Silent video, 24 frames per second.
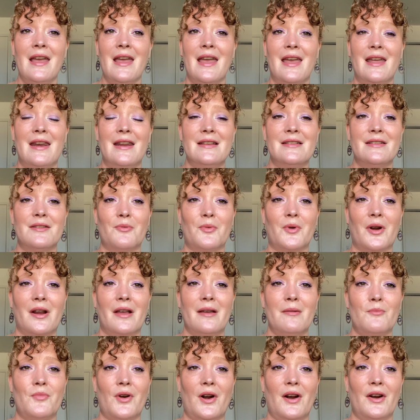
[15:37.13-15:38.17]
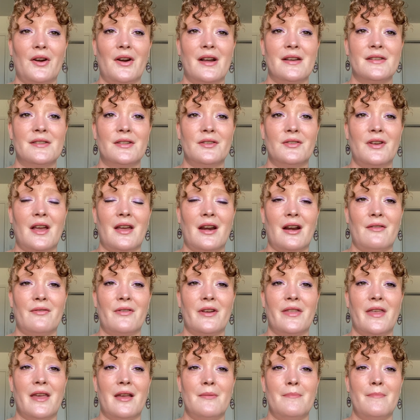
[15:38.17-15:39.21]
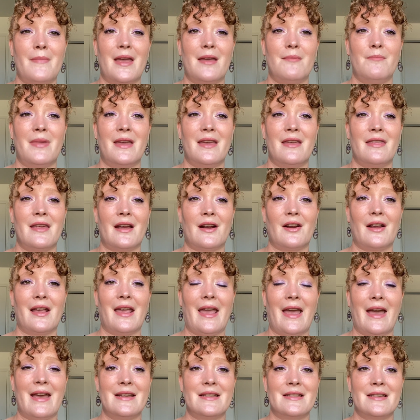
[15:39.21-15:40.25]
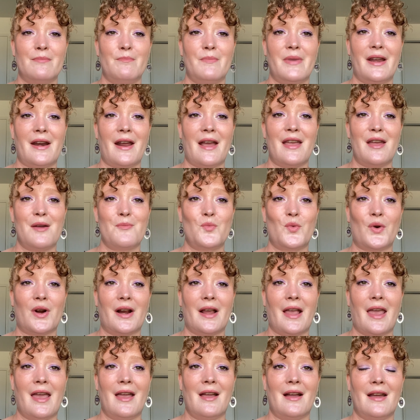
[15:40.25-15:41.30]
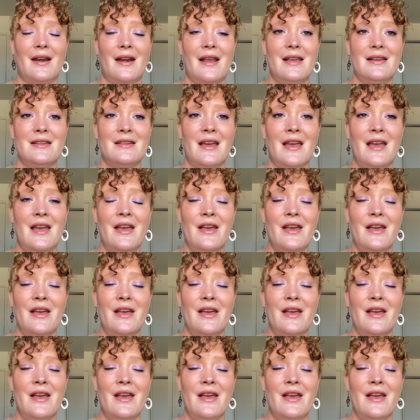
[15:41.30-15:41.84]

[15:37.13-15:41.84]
It is a work in progress, so not everything may be there yet, but I am working on it.